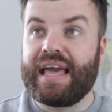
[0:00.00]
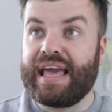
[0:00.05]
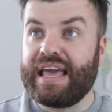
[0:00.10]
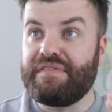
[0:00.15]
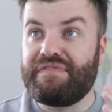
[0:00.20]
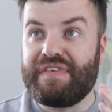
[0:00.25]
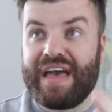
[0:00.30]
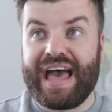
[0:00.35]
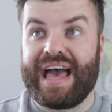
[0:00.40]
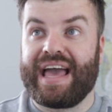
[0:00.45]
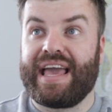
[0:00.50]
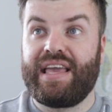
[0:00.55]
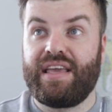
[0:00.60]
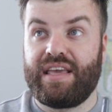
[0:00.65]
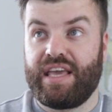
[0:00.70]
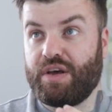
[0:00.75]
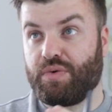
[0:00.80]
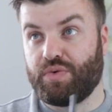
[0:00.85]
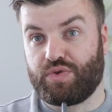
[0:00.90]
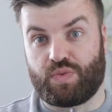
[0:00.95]
If
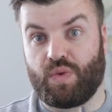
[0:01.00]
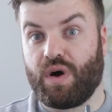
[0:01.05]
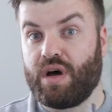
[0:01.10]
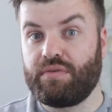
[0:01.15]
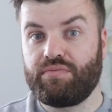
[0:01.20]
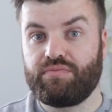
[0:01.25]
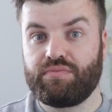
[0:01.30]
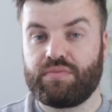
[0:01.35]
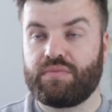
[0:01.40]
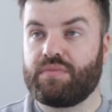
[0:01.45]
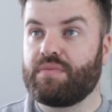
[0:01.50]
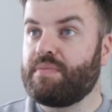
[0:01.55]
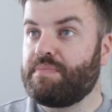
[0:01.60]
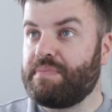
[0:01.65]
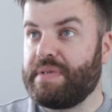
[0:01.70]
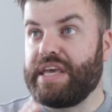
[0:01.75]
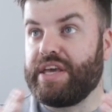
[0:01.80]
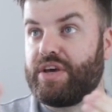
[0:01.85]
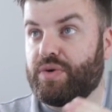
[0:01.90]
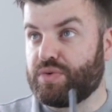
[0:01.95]
A equals 1,
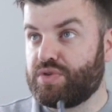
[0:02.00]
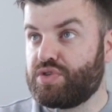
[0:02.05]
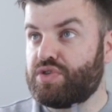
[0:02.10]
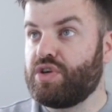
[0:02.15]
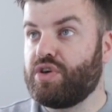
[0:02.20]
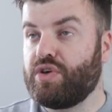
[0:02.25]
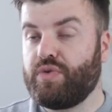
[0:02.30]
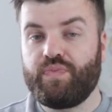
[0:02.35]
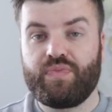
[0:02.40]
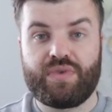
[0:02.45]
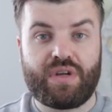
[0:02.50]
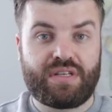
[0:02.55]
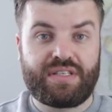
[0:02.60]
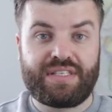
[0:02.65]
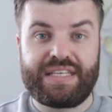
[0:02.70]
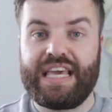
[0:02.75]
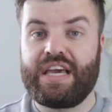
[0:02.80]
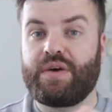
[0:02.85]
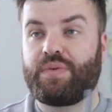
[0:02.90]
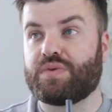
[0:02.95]
B equals 2,
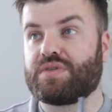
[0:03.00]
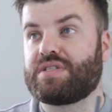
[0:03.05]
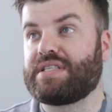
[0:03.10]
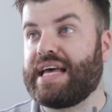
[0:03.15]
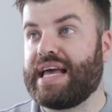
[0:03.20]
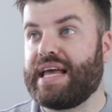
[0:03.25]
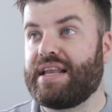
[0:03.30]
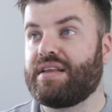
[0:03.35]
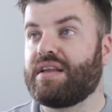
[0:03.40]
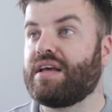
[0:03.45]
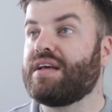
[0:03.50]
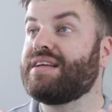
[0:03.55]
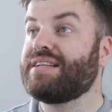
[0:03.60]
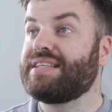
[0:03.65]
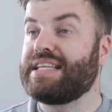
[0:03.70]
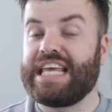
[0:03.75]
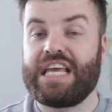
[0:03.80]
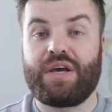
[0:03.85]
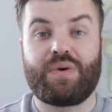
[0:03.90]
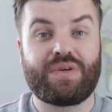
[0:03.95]
C equals 10,
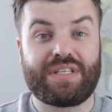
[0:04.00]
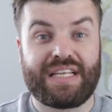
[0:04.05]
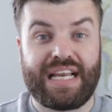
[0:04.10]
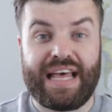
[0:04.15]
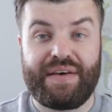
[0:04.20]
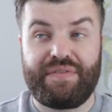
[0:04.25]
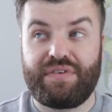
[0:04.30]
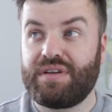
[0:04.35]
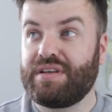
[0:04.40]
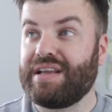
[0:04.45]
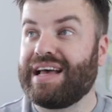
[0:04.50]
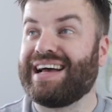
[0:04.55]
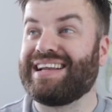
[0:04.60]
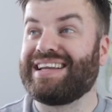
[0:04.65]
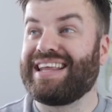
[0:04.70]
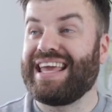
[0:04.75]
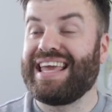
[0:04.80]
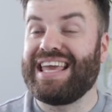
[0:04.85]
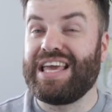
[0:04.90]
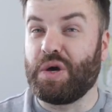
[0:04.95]
D equals 11,
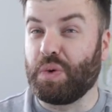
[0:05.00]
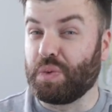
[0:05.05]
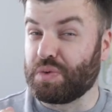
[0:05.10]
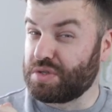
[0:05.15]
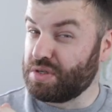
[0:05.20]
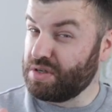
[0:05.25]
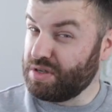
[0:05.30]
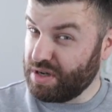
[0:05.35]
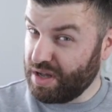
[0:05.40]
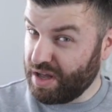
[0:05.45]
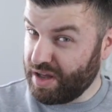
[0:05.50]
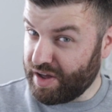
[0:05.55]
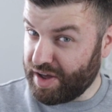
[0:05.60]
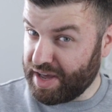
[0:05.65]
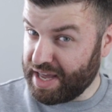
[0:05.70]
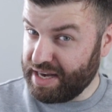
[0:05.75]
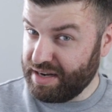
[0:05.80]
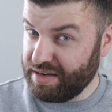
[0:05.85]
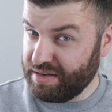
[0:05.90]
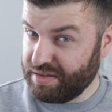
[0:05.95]
and E equals
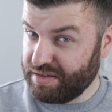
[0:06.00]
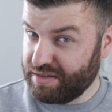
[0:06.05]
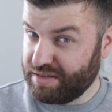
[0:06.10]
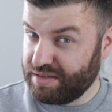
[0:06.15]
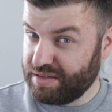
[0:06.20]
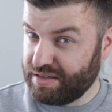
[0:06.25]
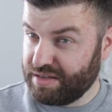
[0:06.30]
9,